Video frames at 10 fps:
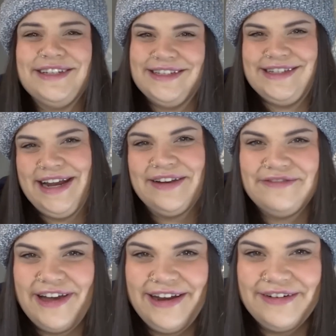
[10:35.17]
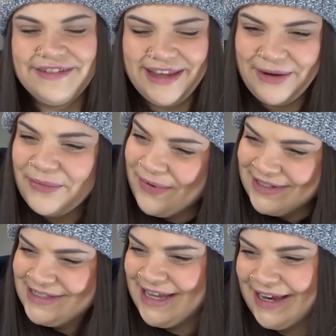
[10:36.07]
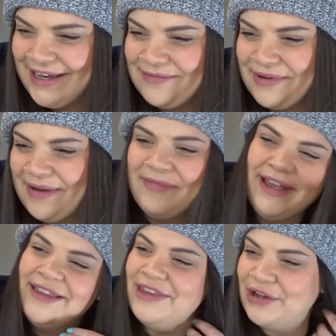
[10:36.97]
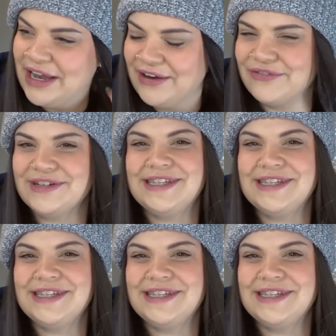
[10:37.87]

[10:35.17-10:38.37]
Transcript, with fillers: Just I could find out in like one second, but I'm like looking for